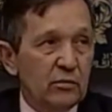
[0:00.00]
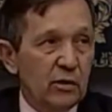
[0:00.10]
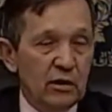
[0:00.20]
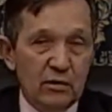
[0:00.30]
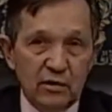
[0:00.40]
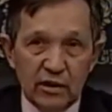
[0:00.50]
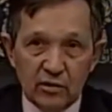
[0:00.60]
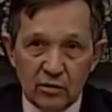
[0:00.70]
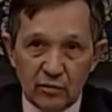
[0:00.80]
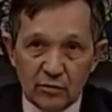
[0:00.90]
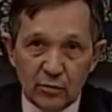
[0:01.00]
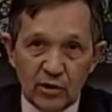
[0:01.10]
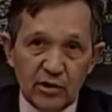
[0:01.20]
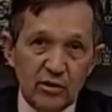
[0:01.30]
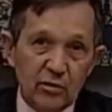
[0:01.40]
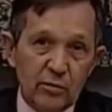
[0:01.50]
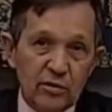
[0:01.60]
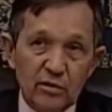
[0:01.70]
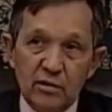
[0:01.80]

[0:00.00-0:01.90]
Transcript: want to thank all of you for being here, but